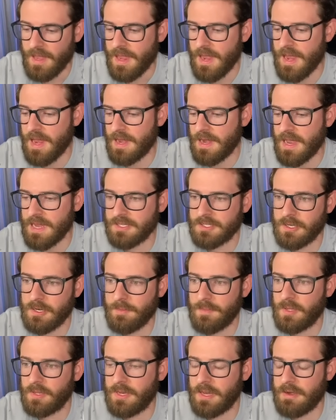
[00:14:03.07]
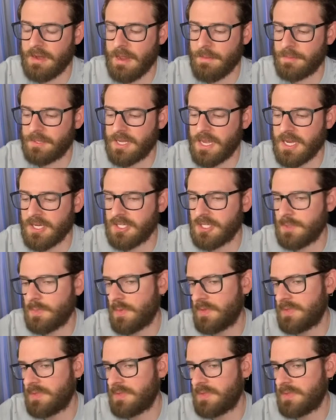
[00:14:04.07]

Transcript: And I started building out applications with